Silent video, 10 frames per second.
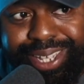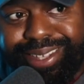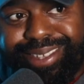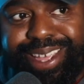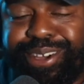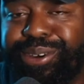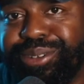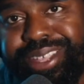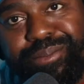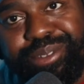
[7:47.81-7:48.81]
to get to that
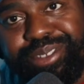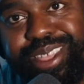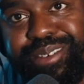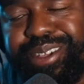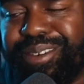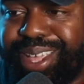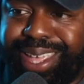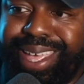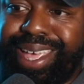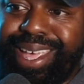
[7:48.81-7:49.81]
whole type of scenario,
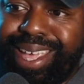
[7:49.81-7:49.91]
right?